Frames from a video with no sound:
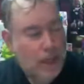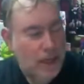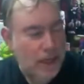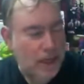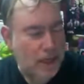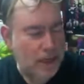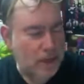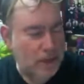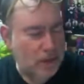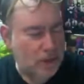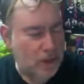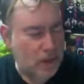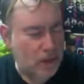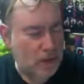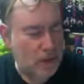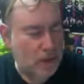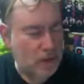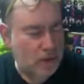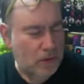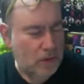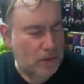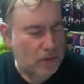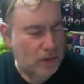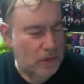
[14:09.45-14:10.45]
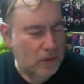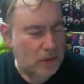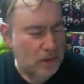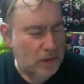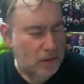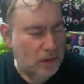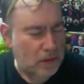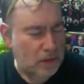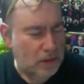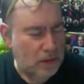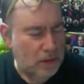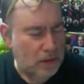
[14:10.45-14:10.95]
And it's called
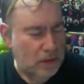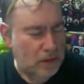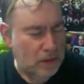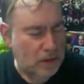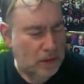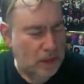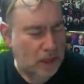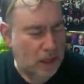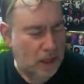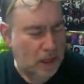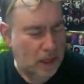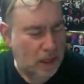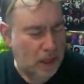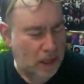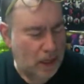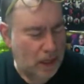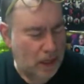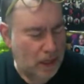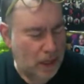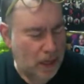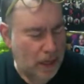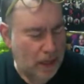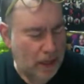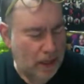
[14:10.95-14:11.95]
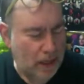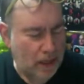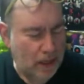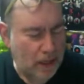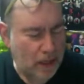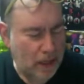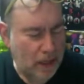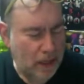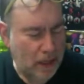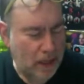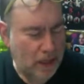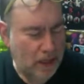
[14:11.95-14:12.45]
Do Ya Like
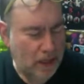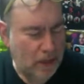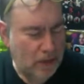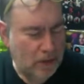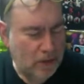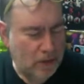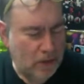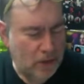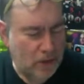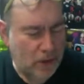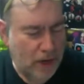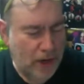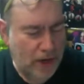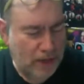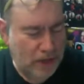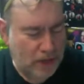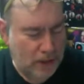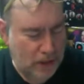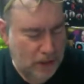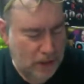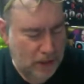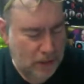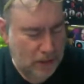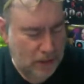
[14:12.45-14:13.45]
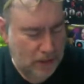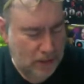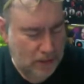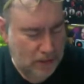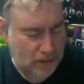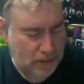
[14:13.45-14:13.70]
Scratchin'?